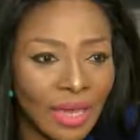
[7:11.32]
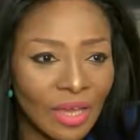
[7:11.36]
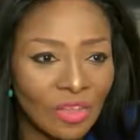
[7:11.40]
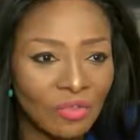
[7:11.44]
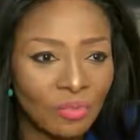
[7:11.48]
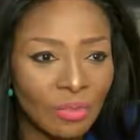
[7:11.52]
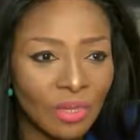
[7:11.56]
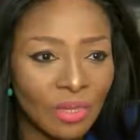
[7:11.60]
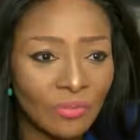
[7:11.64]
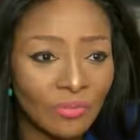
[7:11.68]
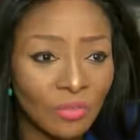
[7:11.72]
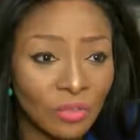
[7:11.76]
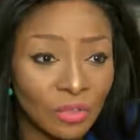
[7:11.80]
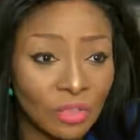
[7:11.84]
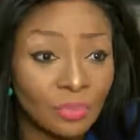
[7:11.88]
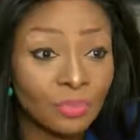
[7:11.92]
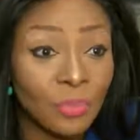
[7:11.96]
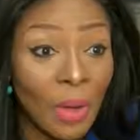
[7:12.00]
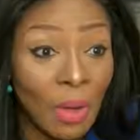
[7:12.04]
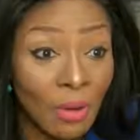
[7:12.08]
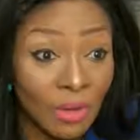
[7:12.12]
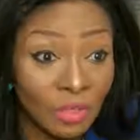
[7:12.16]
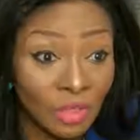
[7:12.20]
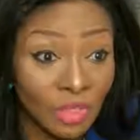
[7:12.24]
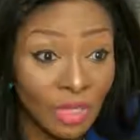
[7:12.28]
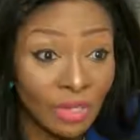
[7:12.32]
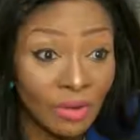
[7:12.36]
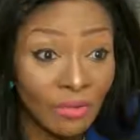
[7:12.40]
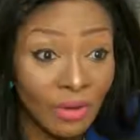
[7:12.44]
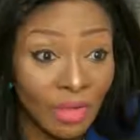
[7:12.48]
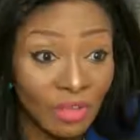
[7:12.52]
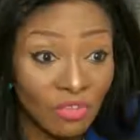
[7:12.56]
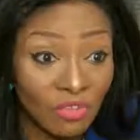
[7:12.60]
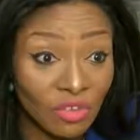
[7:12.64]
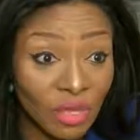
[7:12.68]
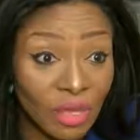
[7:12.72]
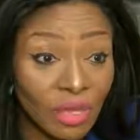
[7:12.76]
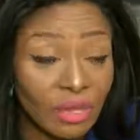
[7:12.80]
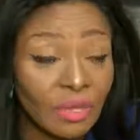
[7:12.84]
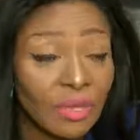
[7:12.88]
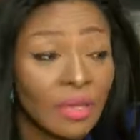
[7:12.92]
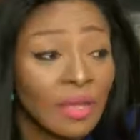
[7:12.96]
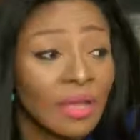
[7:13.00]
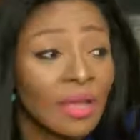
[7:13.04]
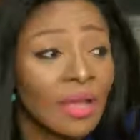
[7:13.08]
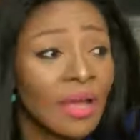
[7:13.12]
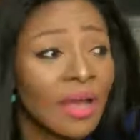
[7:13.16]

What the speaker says: engagement for power generation,